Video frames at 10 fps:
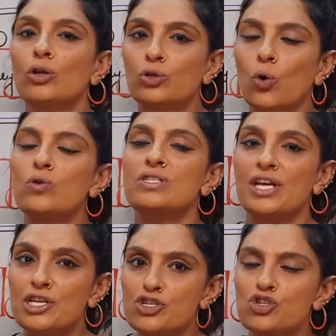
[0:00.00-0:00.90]
those
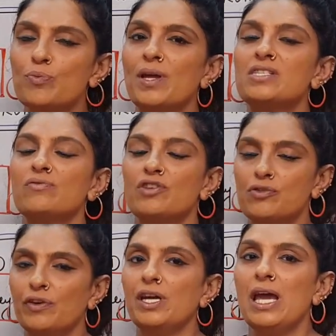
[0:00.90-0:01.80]
instruments
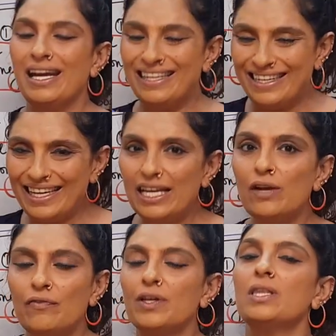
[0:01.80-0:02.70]
which we
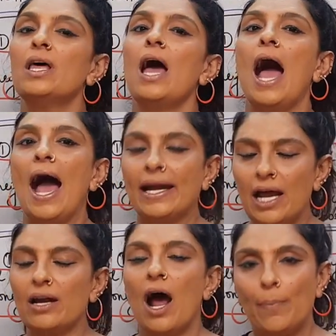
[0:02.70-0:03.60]
deal with and
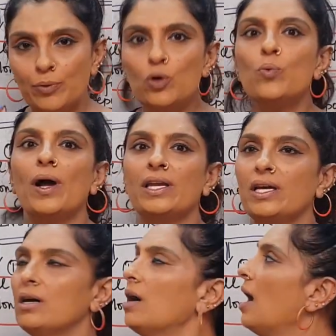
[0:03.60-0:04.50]
are up to 1
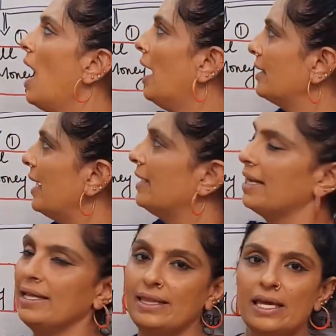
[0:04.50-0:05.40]
year are dealt
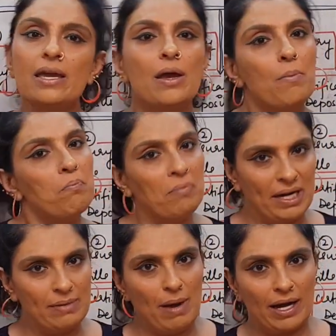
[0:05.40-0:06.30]
in the
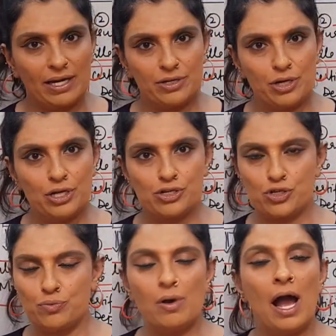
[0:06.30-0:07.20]
money market,
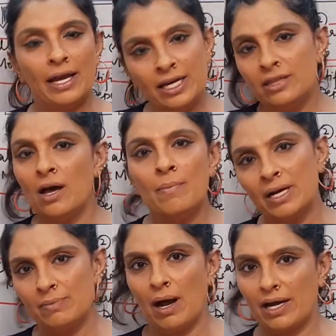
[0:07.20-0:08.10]
in the
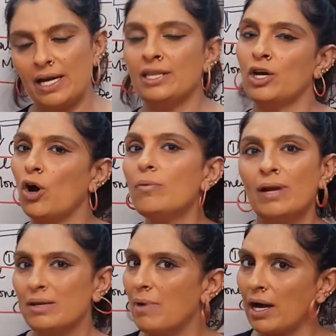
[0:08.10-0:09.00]
money market, and they are called
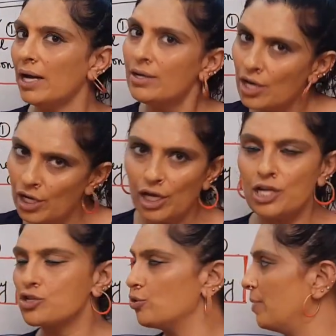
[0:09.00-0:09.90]
money market
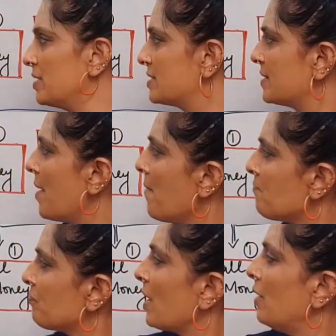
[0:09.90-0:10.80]
instruments.
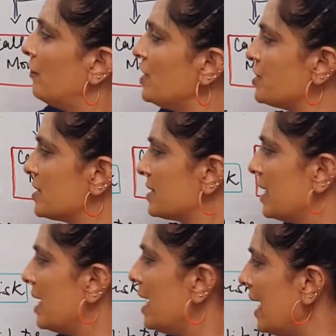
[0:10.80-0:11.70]
Features.
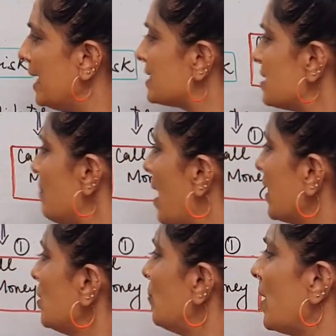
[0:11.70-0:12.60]
It is a
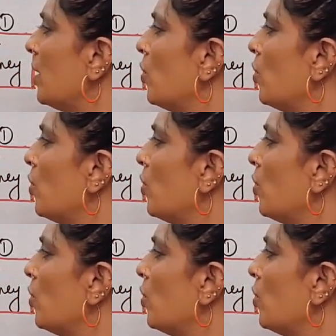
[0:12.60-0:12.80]
market where